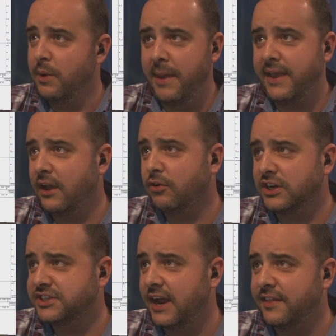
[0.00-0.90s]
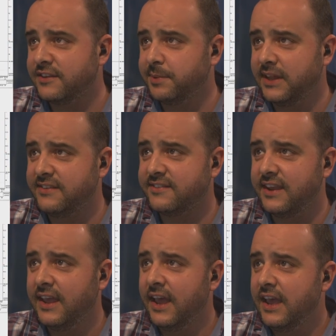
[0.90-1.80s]
We may get crushed out of this, but let's
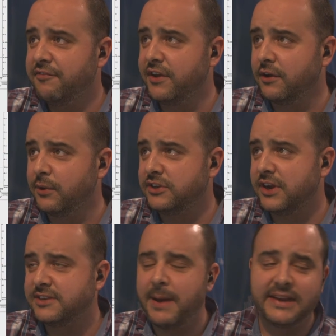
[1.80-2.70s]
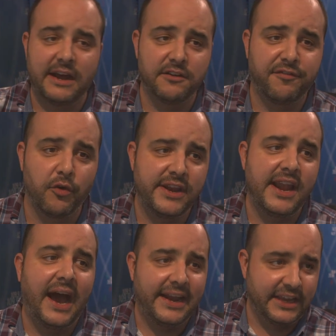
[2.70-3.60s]
see if we can retrace back down to
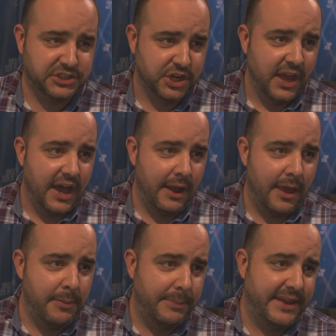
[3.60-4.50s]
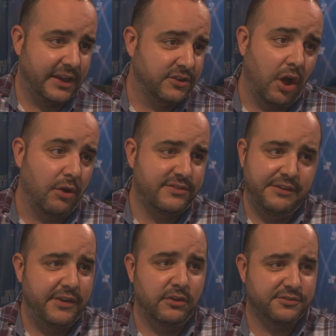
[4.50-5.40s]
49-ish and maybe take a dollar. We'll see
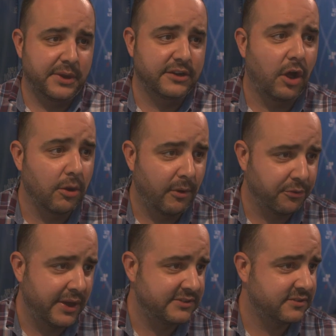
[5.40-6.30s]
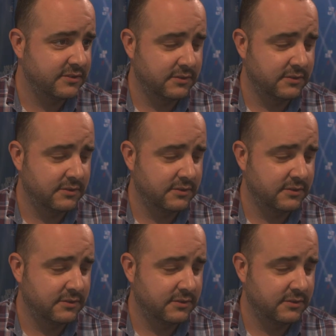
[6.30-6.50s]
if we can go swing a dollar both ways.